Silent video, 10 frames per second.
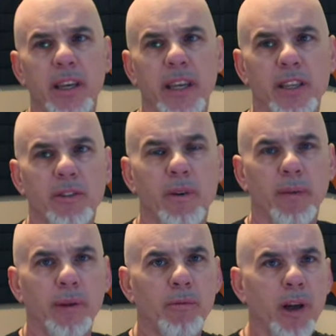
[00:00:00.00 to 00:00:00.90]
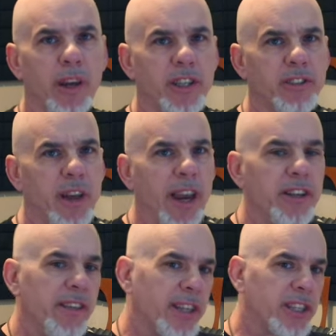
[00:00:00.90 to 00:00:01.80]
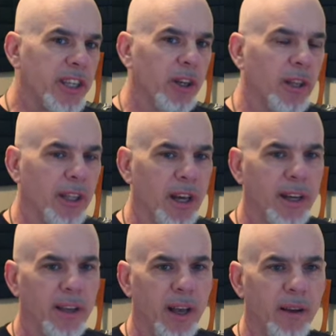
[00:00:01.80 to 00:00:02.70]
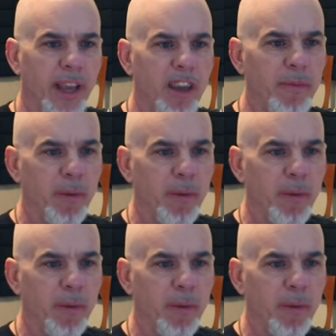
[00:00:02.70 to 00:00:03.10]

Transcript: is I'm going to run a strategy that Skill and Luck uh, gave me.